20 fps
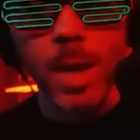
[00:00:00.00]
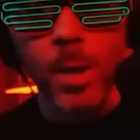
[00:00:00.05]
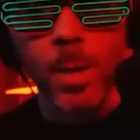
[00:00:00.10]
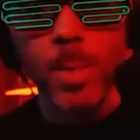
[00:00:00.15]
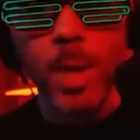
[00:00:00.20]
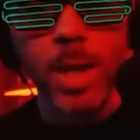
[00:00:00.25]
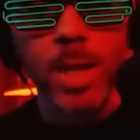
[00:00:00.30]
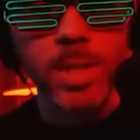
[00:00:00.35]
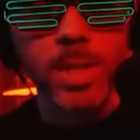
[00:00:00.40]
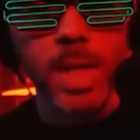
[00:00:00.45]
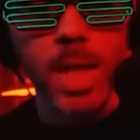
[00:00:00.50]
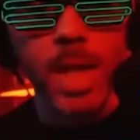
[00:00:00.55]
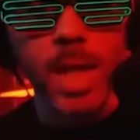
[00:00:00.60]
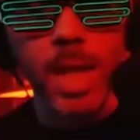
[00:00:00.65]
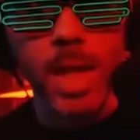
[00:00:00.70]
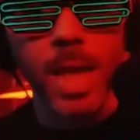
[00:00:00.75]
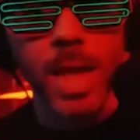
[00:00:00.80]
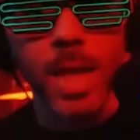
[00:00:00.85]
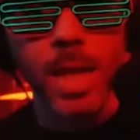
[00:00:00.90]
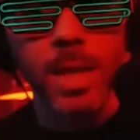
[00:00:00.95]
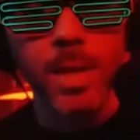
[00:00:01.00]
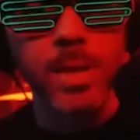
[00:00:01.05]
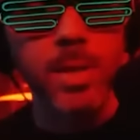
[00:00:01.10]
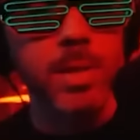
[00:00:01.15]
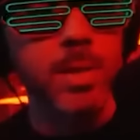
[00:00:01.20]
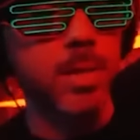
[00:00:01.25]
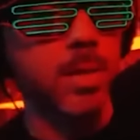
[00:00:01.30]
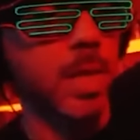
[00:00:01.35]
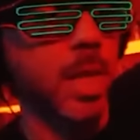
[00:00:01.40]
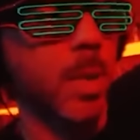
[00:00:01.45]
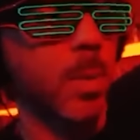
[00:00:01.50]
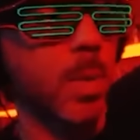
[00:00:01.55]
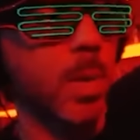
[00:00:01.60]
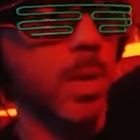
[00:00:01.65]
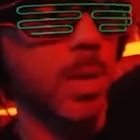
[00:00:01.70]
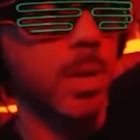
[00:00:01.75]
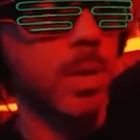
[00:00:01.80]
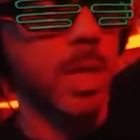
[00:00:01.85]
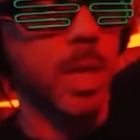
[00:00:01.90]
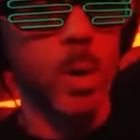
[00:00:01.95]
out about it secondhand, they
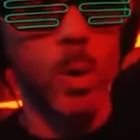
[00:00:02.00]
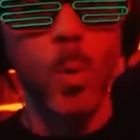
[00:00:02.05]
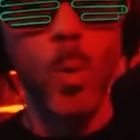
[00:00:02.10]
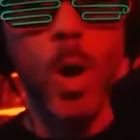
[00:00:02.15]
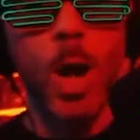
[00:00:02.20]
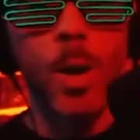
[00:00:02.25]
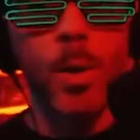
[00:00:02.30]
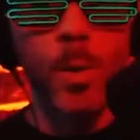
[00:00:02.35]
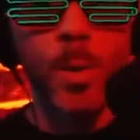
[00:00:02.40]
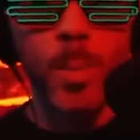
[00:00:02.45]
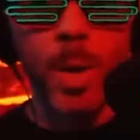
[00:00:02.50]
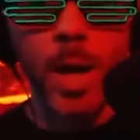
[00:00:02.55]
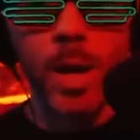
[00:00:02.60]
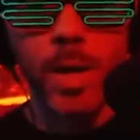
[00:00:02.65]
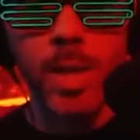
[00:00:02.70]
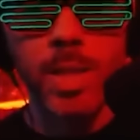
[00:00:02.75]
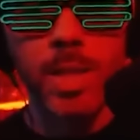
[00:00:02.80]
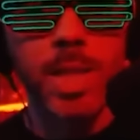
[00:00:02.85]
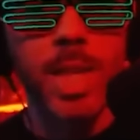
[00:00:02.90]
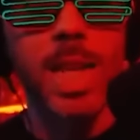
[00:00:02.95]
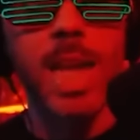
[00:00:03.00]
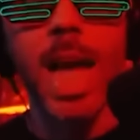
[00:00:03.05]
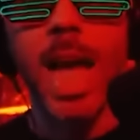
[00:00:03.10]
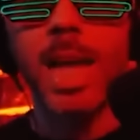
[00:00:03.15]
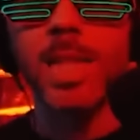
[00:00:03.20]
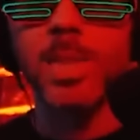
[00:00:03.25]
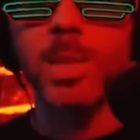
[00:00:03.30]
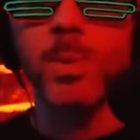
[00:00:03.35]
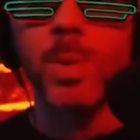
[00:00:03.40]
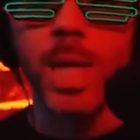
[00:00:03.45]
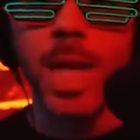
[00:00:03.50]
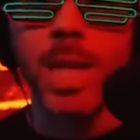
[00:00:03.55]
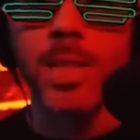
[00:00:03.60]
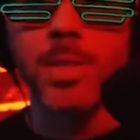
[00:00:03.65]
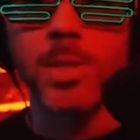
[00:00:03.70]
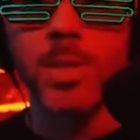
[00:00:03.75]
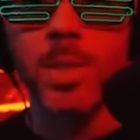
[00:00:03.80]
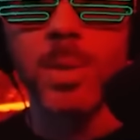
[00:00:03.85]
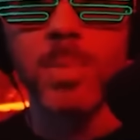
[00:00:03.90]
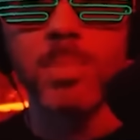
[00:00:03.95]
would inquire about it. And as he would
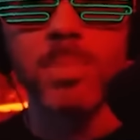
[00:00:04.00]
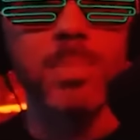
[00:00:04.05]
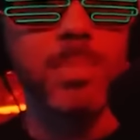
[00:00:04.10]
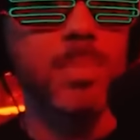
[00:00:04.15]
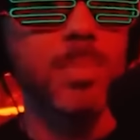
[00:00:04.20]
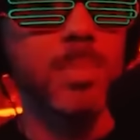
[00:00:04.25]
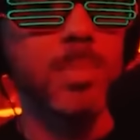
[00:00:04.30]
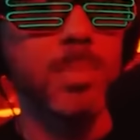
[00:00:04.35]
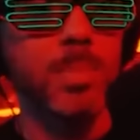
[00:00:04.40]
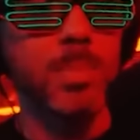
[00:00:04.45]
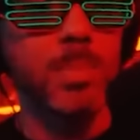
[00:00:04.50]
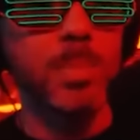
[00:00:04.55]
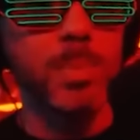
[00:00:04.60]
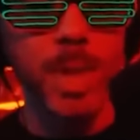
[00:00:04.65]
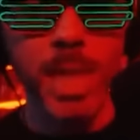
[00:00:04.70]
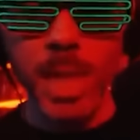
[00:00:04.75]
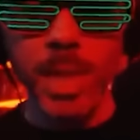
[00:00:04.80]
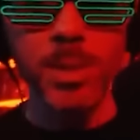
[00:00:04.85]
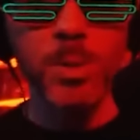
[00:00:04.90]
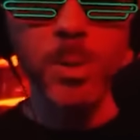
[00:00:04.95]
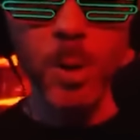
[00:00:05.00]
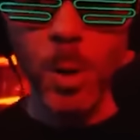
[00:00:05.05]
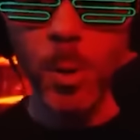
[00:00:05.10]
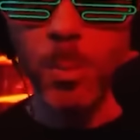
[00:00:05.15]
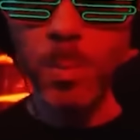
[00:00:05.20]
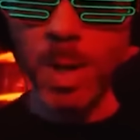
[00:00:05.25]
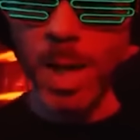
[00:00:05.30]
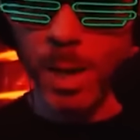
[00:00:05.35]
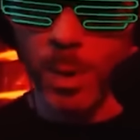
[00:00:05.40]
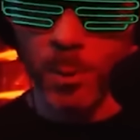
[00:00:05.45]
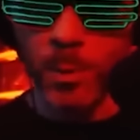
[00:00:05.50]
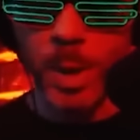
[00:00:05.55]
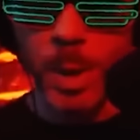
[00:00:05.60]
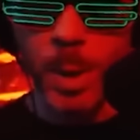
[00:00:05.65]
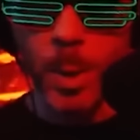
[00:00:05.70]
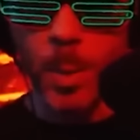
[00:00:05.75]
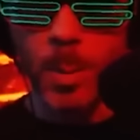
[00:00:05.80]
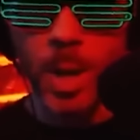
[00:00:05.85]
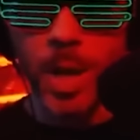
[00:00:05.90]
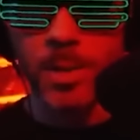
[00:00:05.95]
ask them, please don't make a
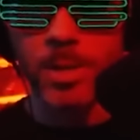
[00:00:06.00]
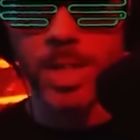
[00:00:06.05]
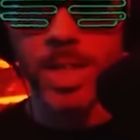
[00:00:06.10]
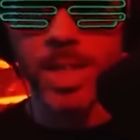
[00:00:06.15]
video about